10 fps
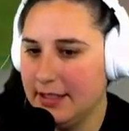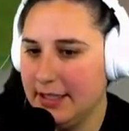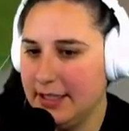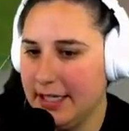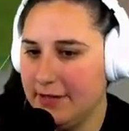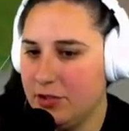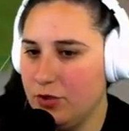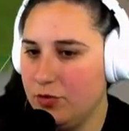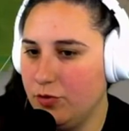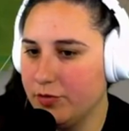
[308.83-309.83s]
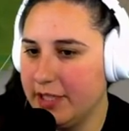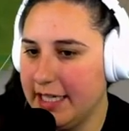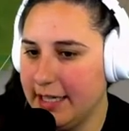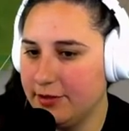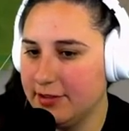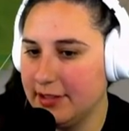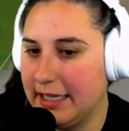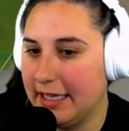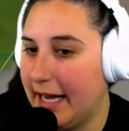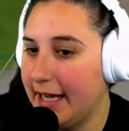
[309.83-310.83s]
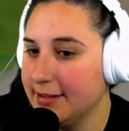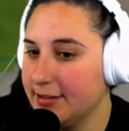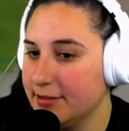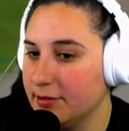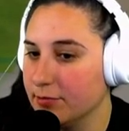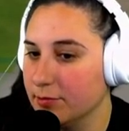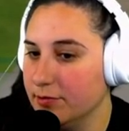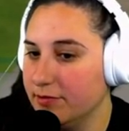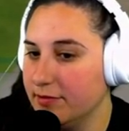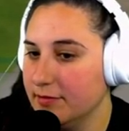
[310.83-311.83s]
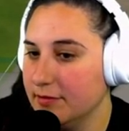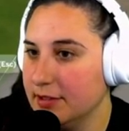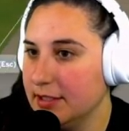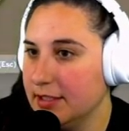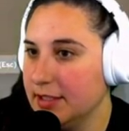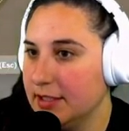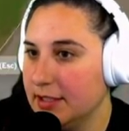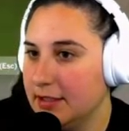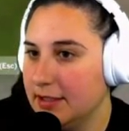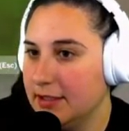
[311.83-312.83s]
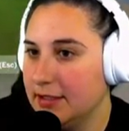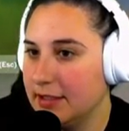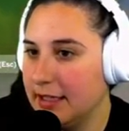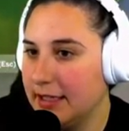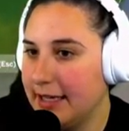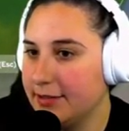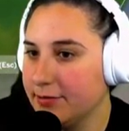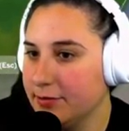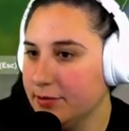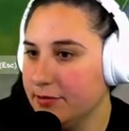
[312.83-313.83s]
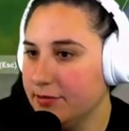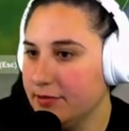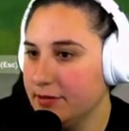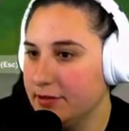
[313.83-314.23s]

And they have the new greenhouse glass, the roof, the glass roof.